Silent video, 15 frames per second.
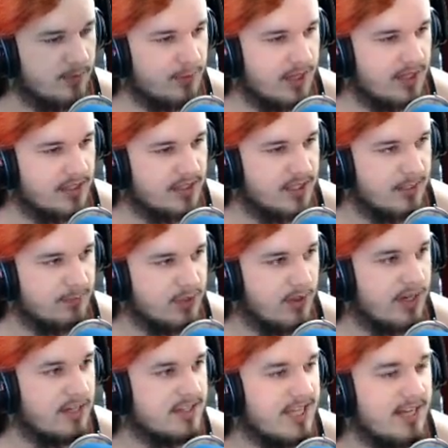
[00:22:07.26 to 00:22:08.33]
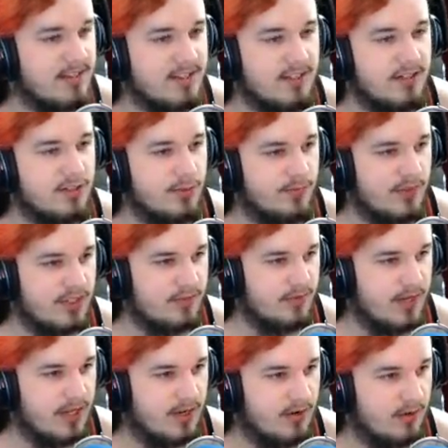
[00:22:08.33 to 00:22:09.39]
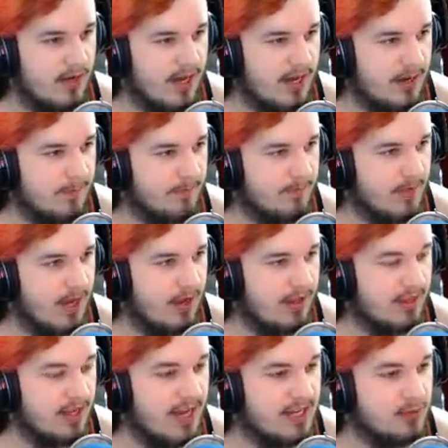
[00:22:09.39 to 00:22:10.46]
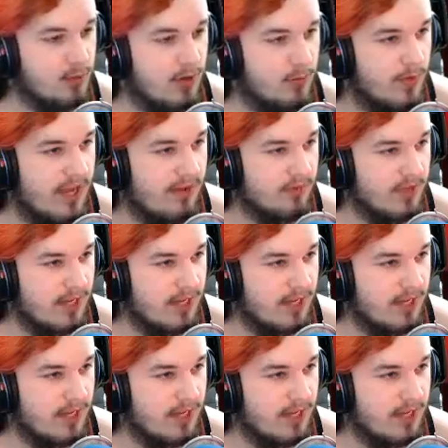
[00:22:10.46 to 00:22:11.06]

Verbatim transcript: to probably sleep. So anyways, that is going to do for this video. Um, in the next one, we have